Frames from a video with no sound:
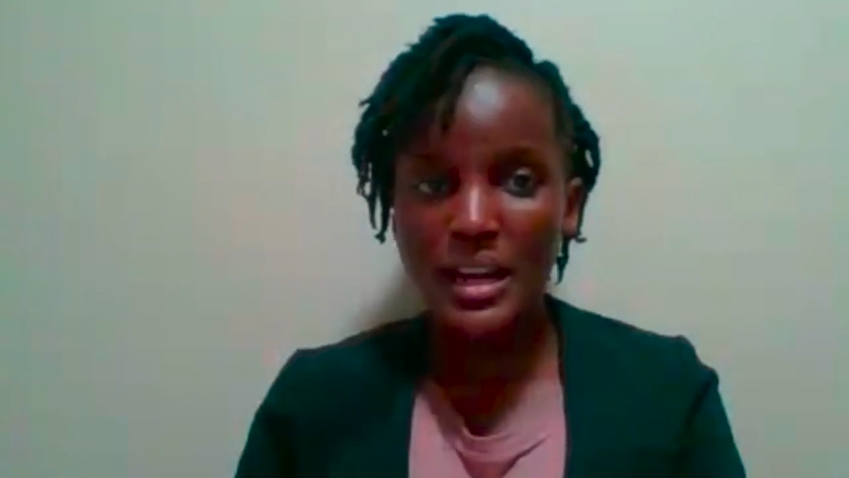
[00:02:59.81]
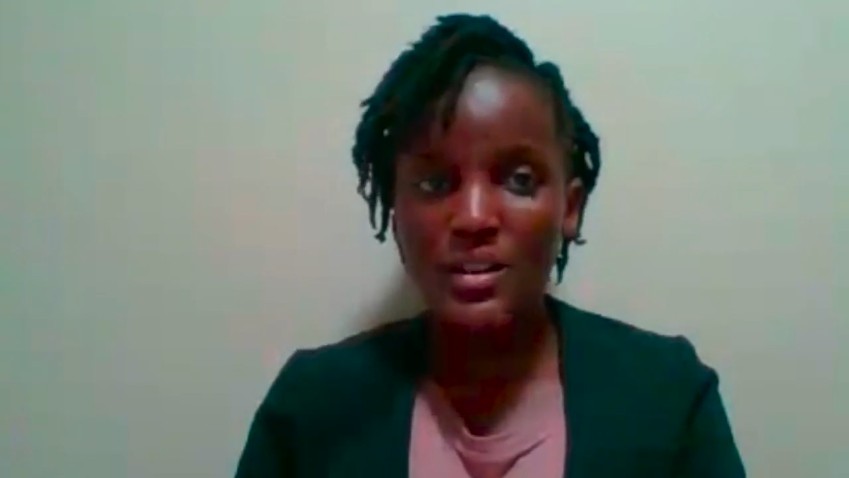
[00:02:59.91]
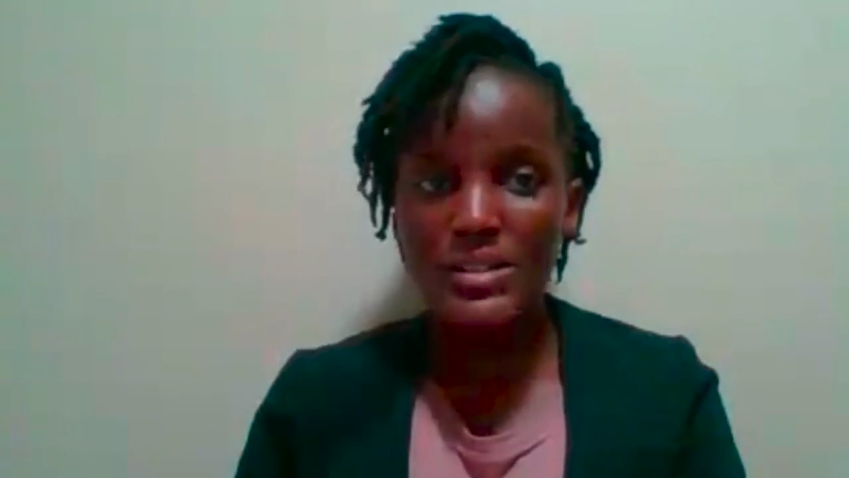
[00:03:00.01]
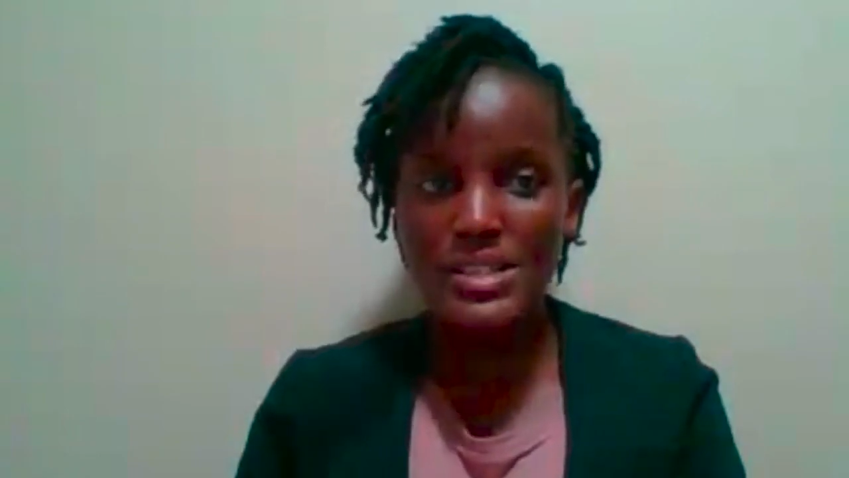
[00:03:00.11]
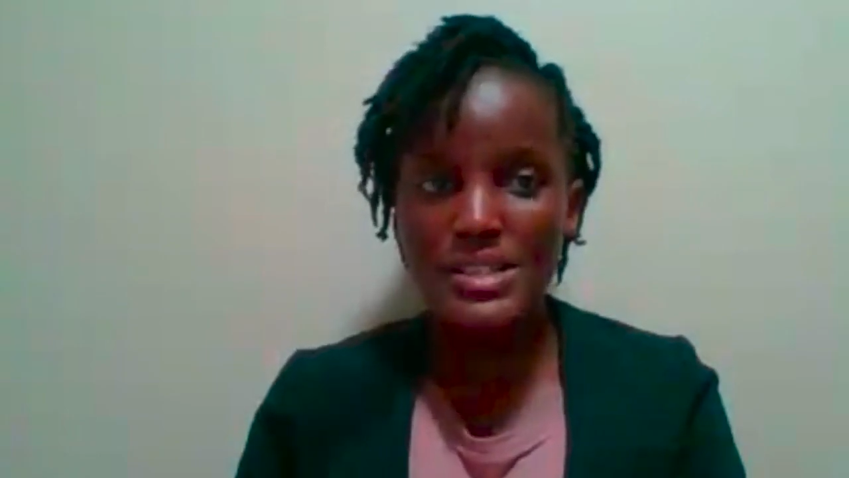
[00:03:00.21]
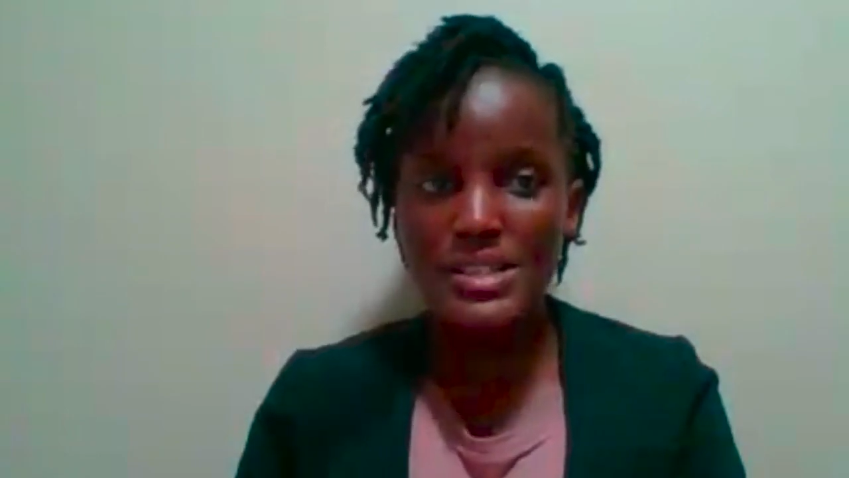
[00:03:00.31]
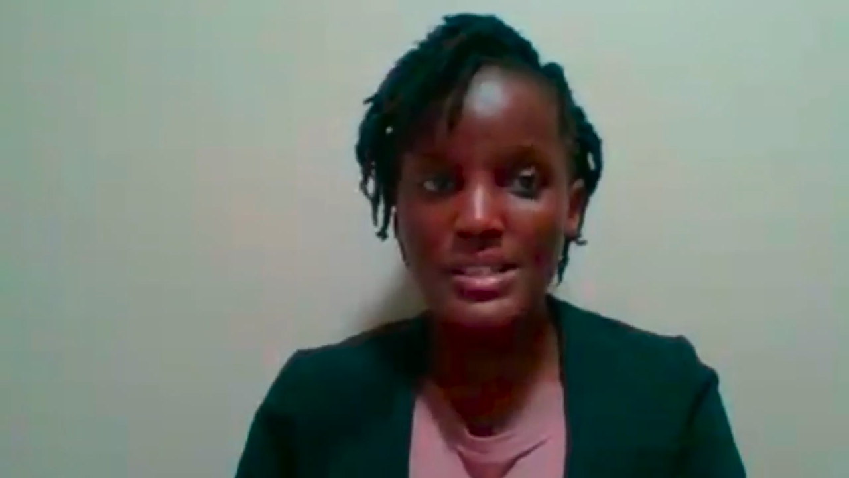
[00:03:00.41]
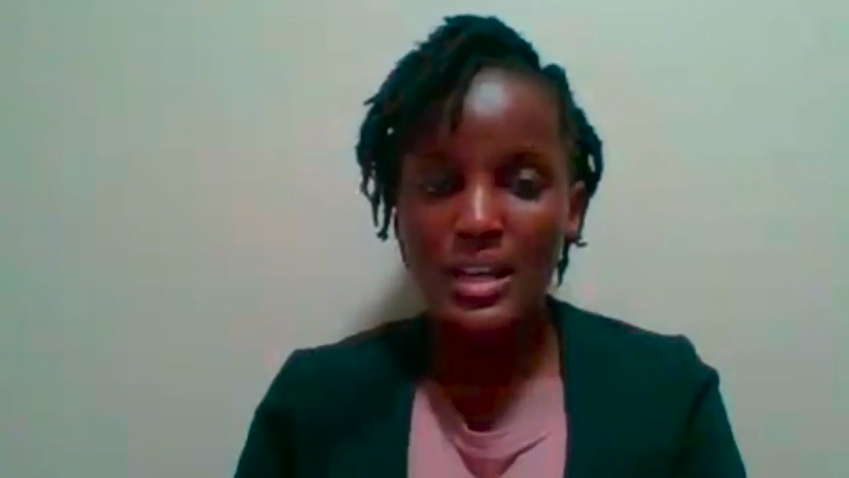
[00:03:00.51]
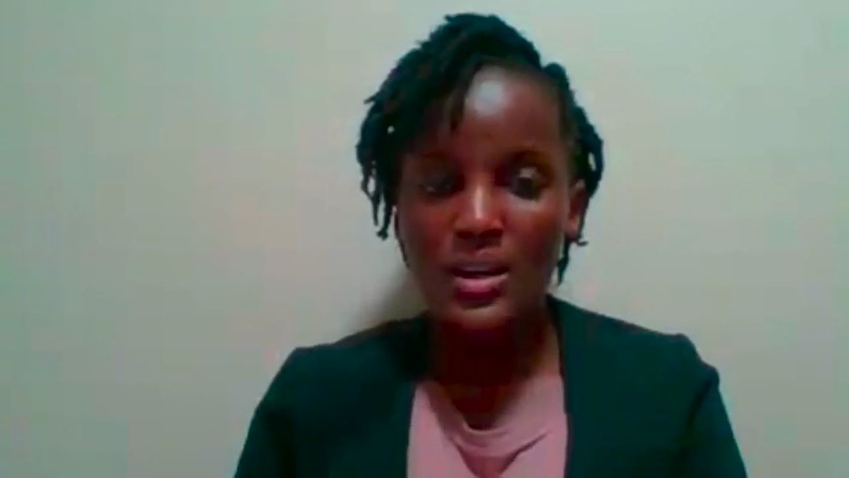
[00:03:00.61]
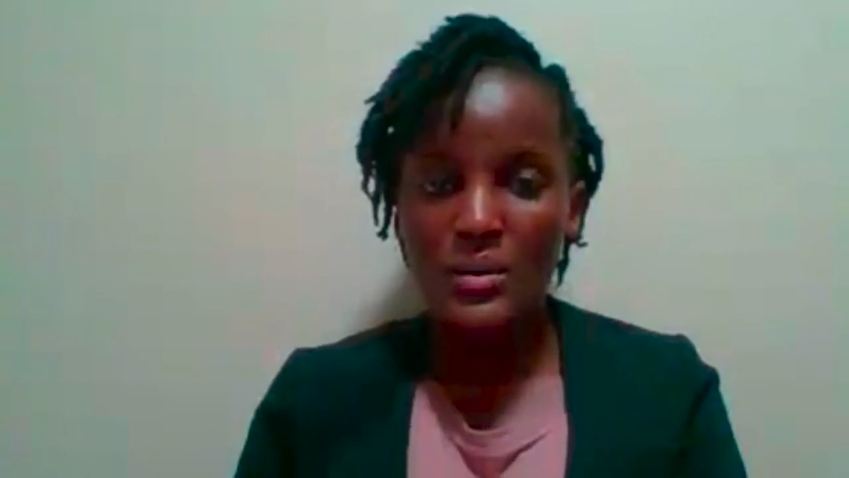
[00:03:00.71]
are women and
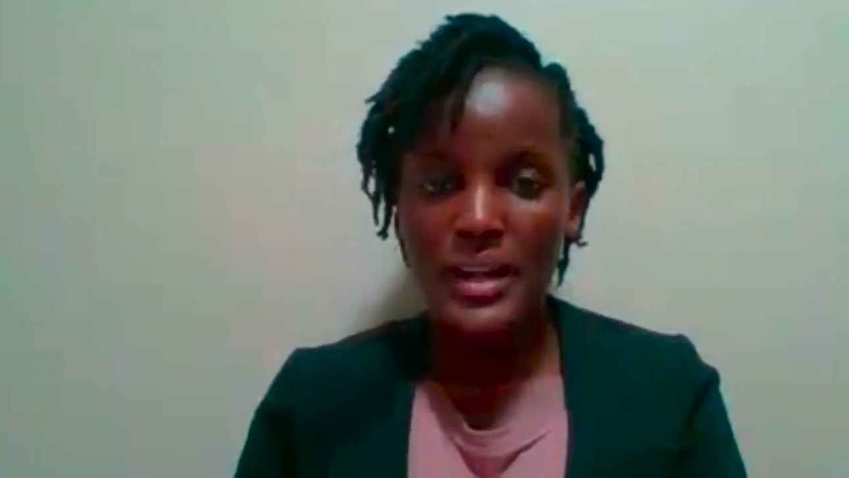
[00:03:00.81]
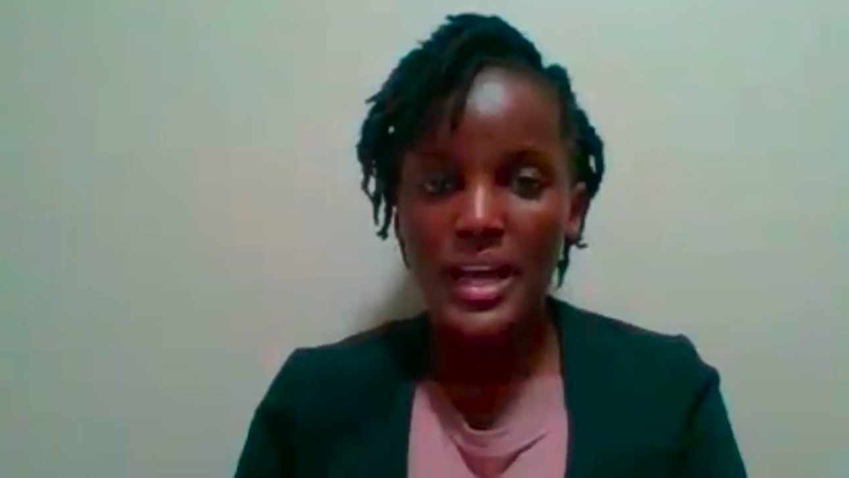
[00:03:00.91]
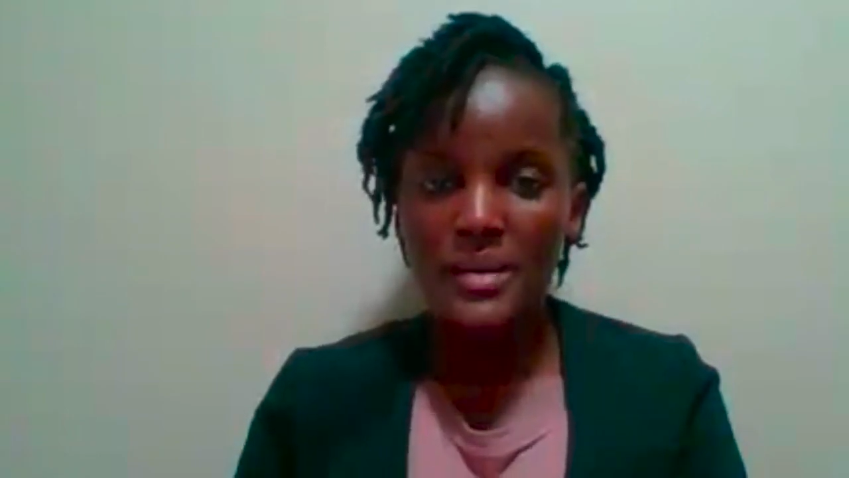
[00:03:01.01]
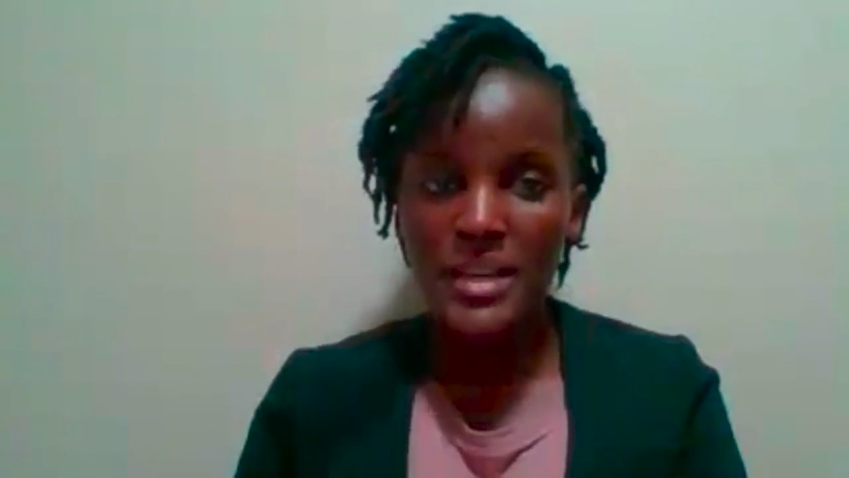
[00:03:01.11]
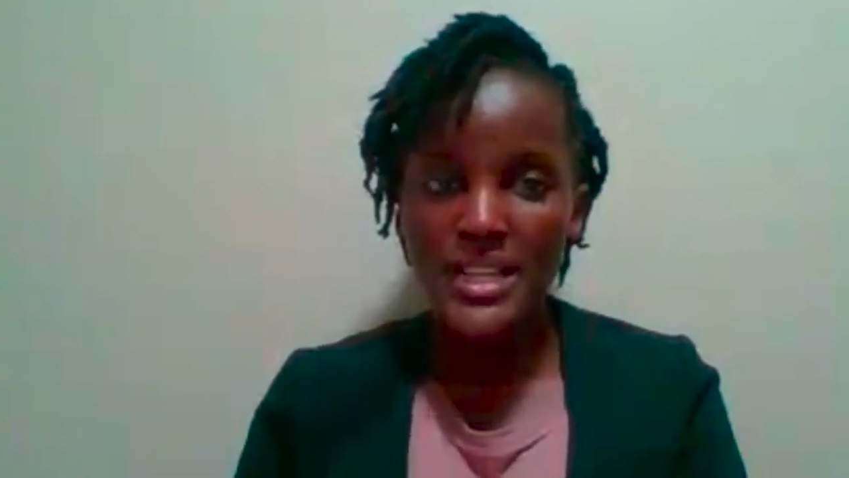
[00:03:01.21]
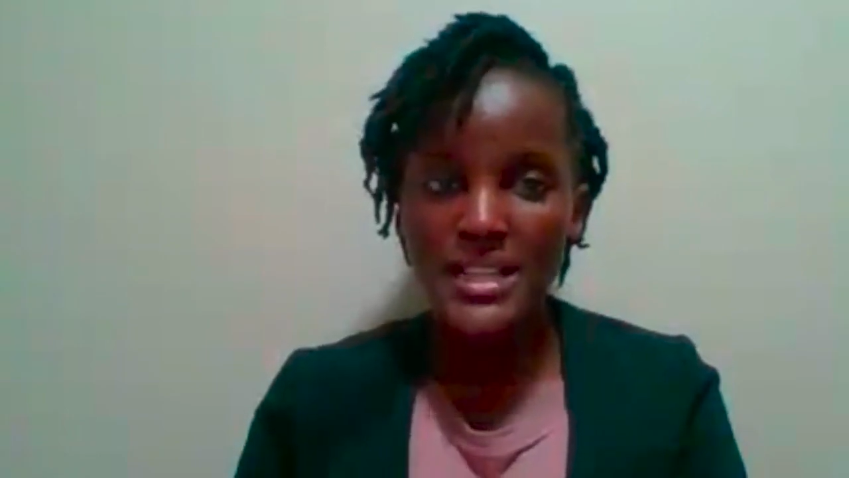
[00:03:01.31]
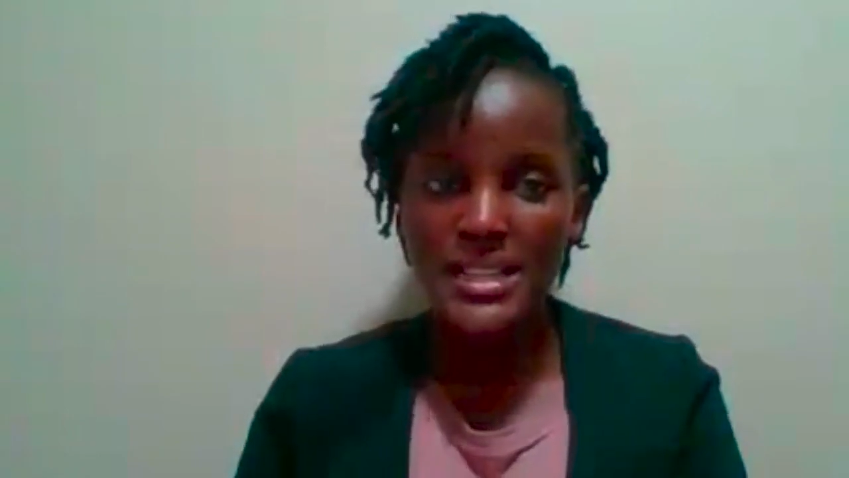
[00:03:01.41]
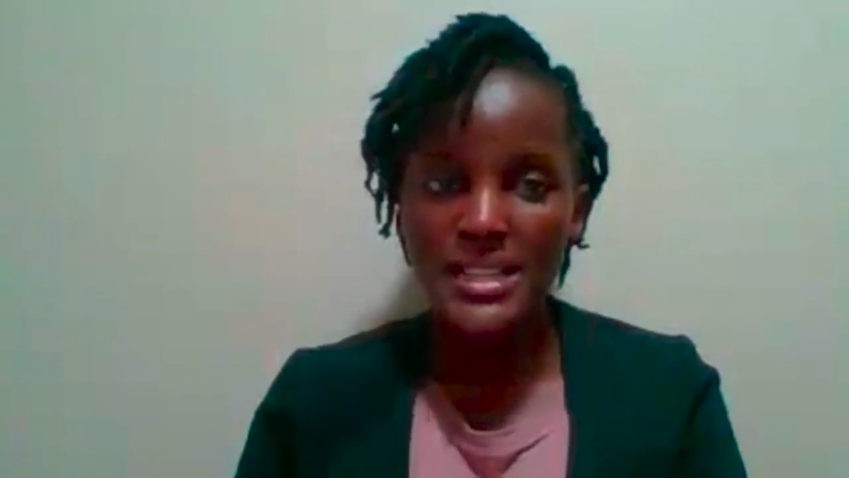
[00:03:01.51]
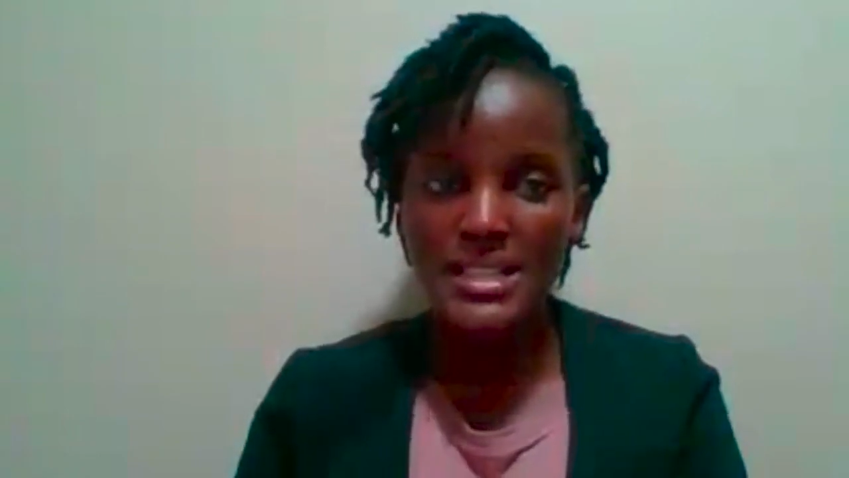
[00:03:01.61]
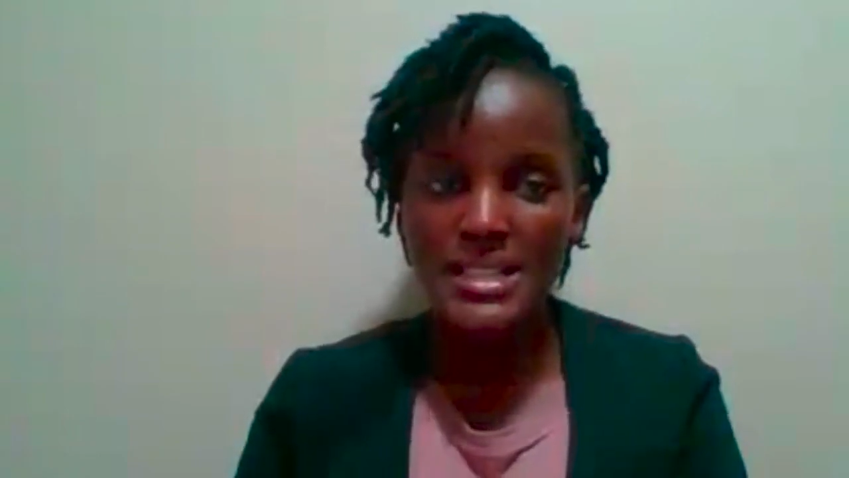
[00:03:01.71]
girls. When
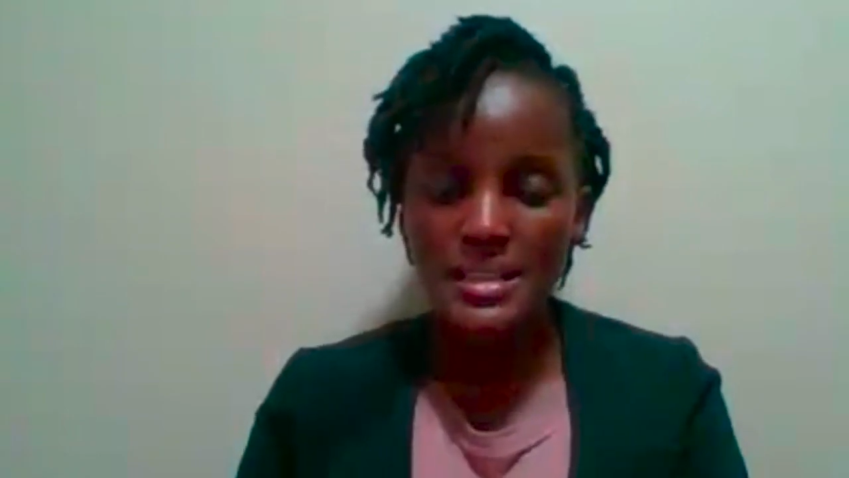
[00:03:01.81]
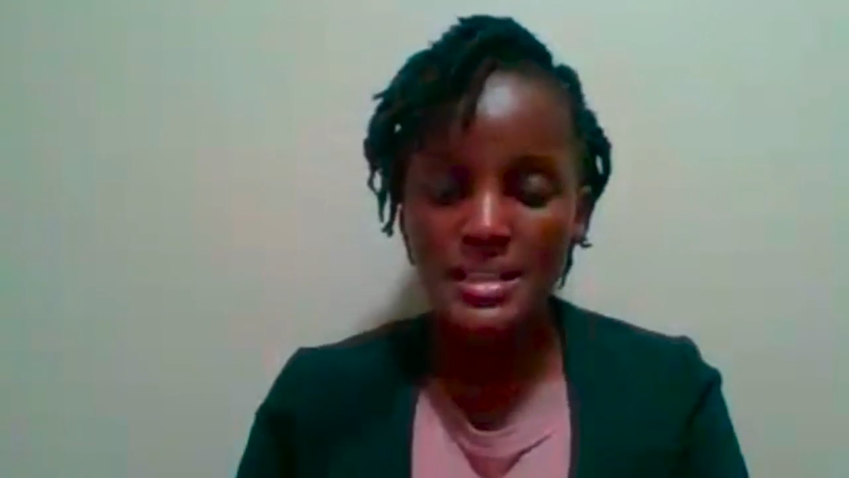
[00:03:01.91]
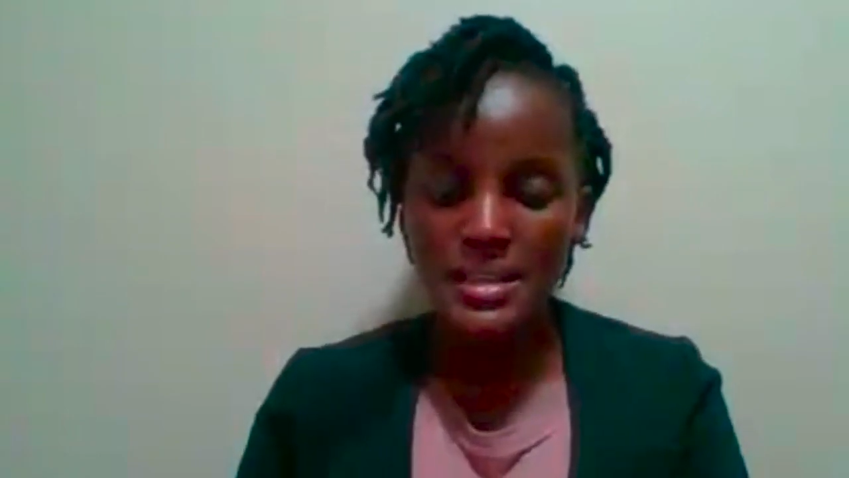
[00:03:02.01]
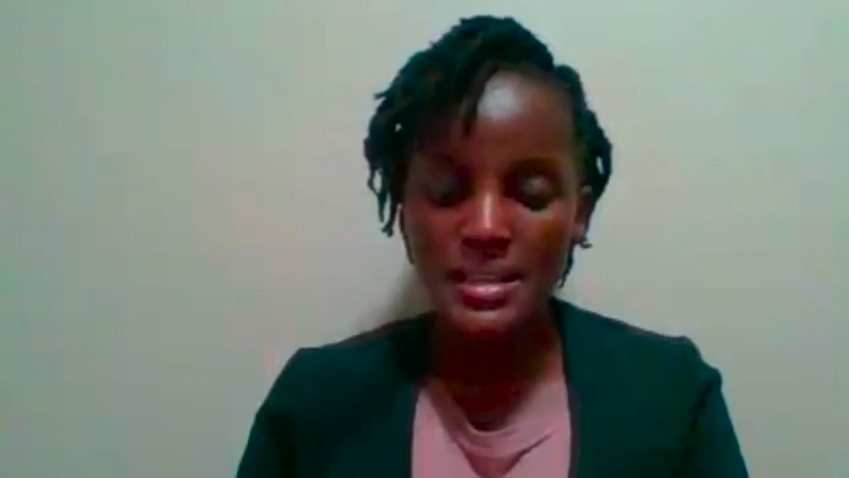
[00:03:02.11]
I made